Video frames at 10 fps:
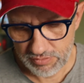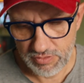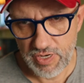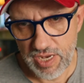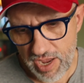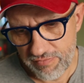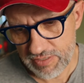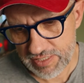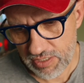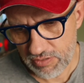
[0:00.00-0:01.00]
Okay, I
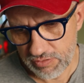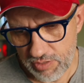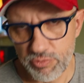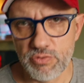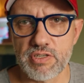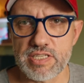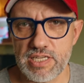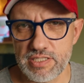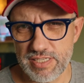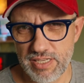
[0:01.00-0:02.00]
was around computers all the